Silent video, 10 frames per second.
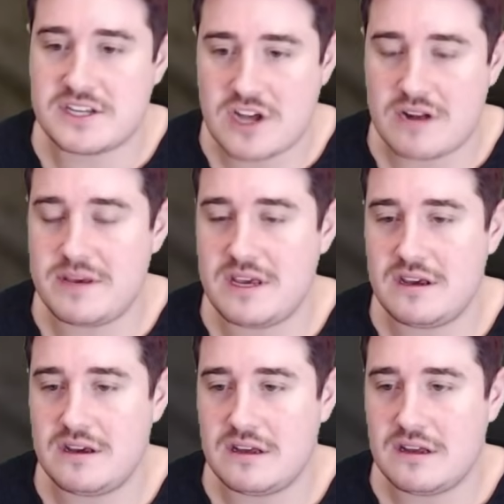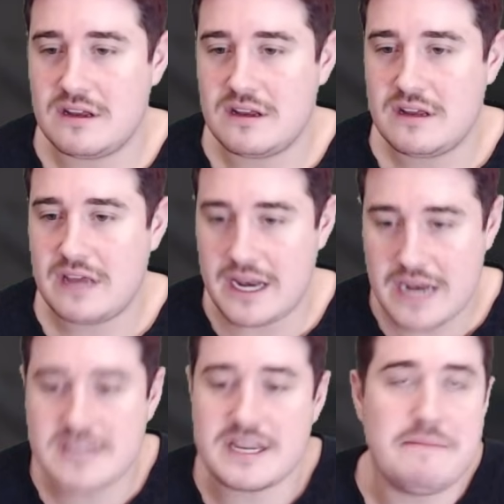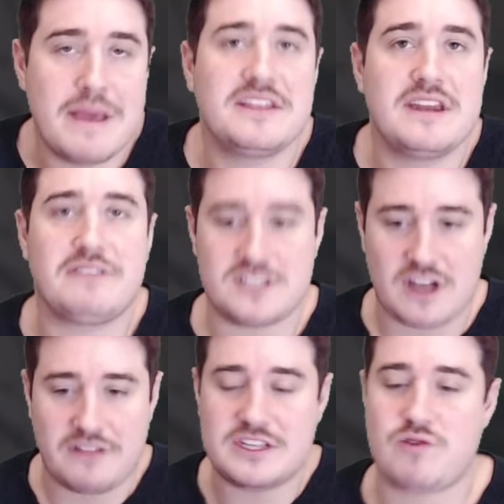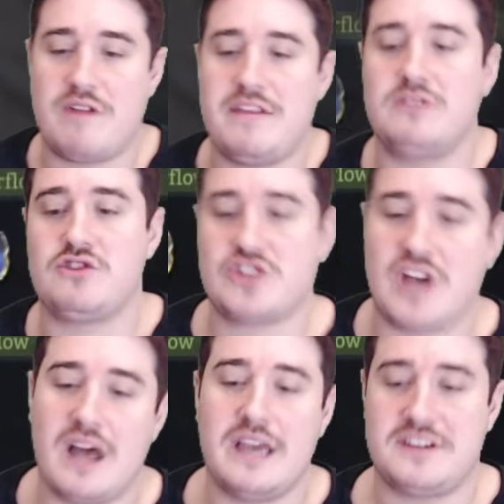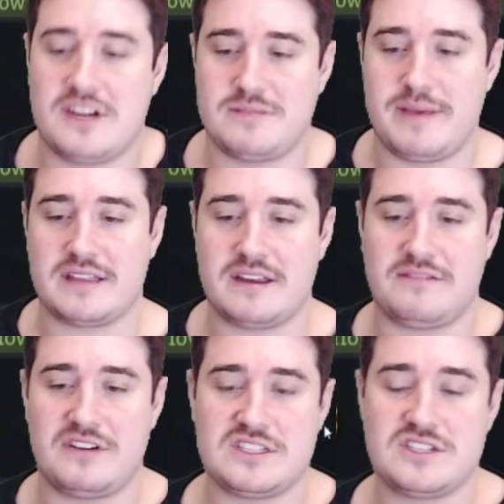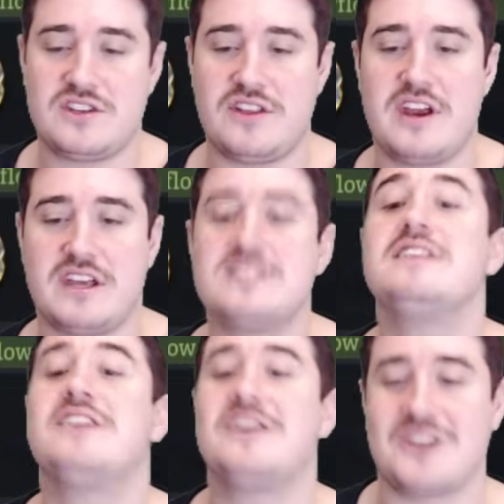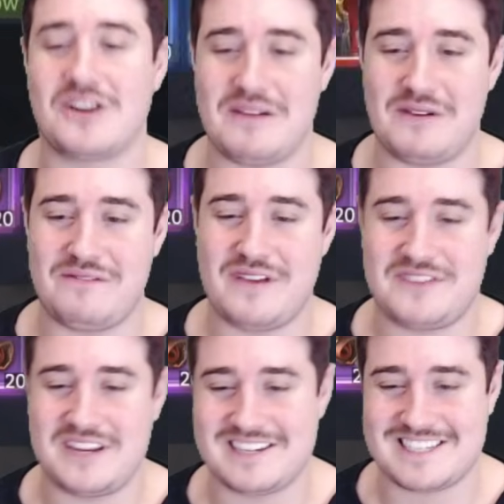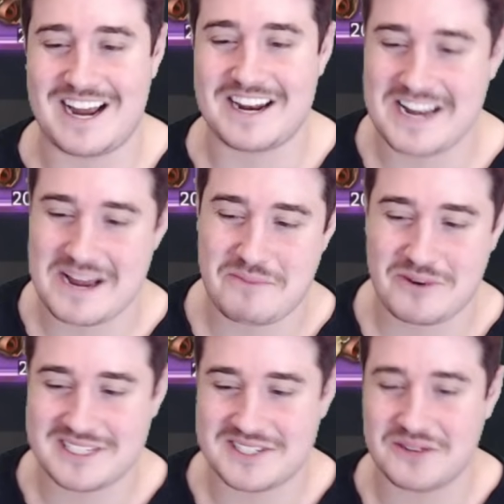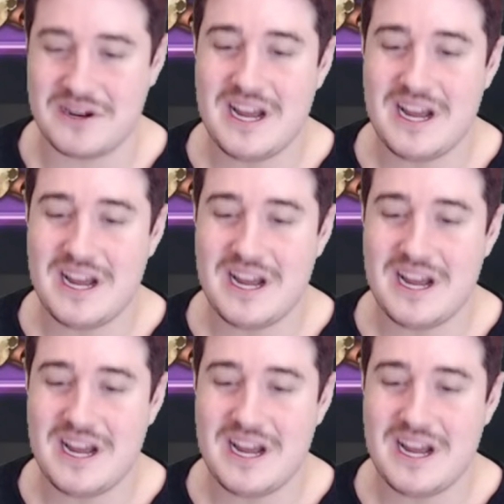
going to be it made the difference. On this run that you just saw, it does make the difference. So there you can see there's our level 50 Nasanda I pointed to.